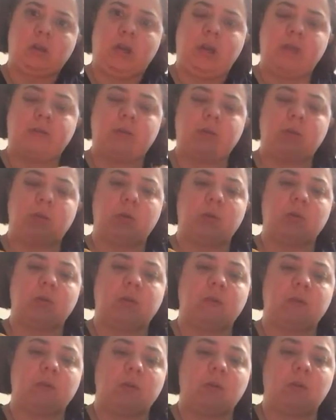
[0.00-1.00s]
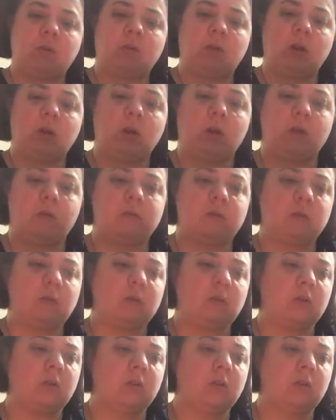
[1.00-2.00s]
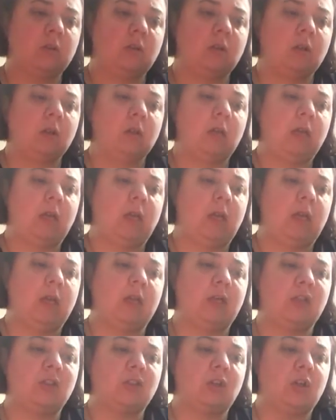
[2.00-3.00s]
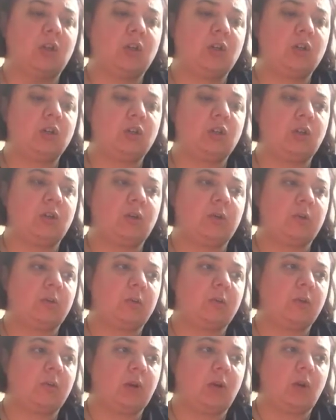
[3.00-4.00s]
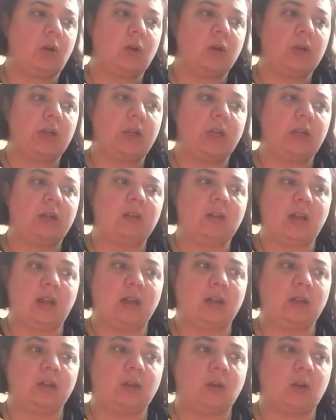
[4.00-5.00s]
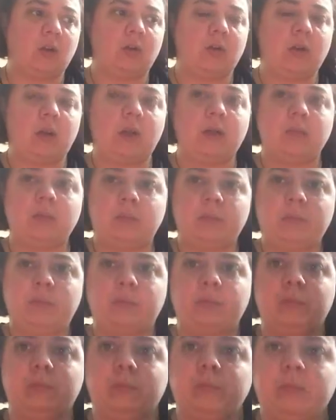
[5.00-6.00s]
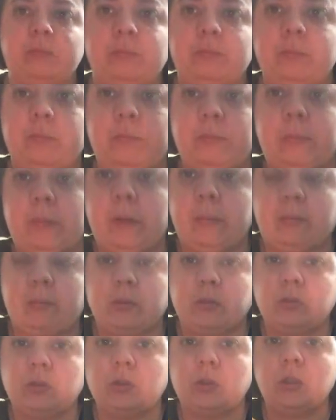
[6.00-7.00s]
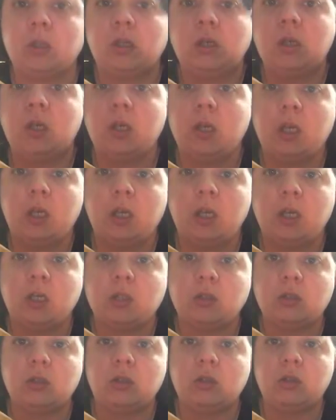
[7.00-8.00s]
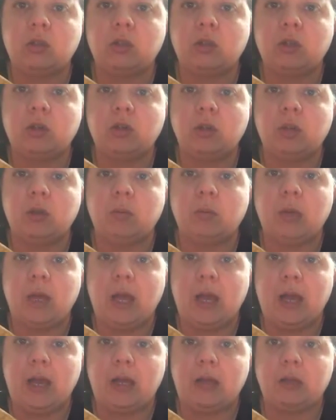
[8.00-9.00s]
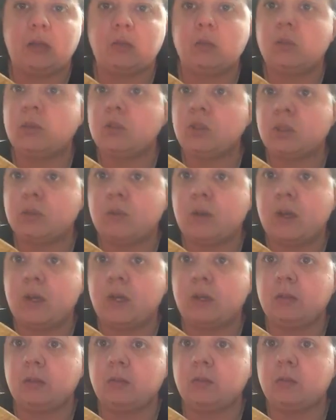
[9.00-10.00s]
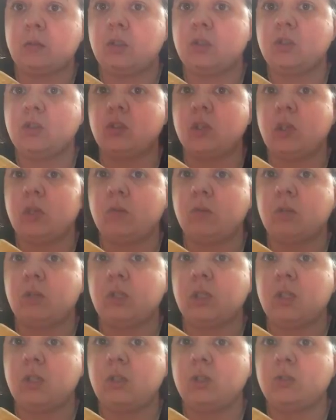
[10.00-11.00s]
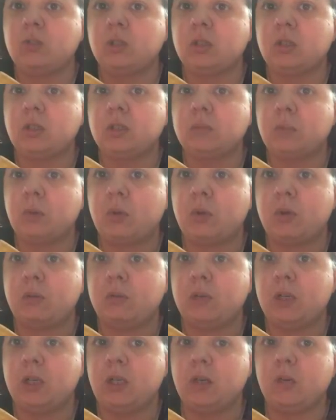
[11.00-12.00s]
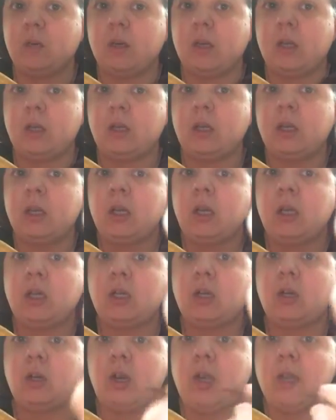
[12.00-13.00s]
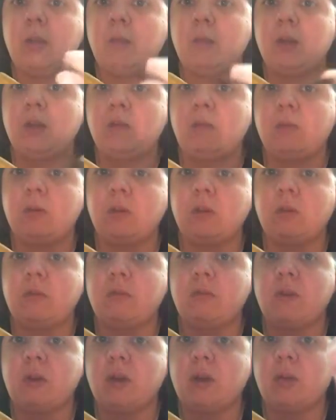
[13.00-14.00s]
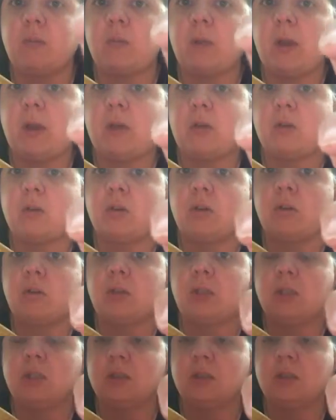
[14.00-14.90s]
afterwards, after it cooled off. And it turns your already kind of dark red peppers into nearly black, which is fine. Because you're not really using this part of it anyway. You're aiming for the fine powder on the